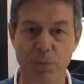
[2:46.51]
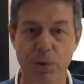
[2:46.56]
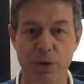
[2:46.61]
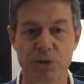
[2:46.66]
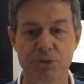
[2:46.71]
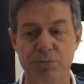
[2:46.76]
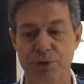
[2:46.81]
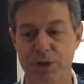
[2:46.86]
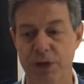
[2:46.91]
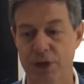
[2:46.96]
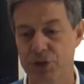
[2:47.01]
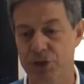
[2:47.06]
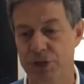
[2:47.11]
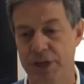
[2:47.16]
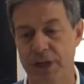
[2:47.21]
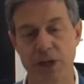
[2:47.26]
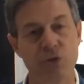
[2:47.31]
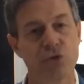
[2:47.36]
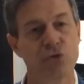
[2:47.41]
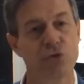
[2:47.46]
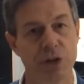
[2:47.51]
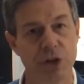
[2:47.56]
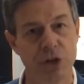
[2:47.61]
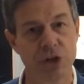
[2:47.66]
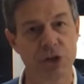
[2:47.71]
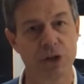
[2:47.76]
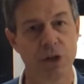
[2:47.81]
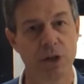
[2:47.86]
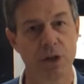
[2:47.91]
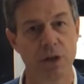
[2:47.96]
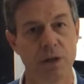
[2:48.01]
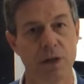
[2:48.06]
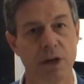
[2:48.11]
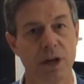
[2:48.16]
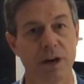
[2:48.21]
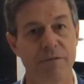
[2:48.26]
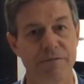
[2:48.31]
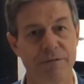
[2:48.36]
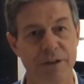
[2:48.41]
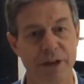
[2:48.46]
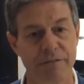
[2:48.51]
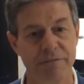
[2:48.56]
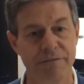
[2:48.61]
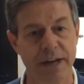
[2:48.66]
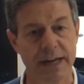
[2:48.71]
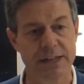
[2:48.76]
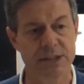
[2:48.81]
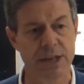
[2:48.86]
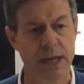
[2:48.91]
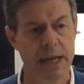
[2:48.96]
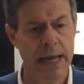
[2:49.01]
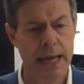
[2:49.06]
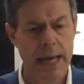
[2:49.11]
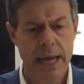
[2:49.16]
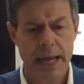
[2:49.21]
post-production and traditional VFX.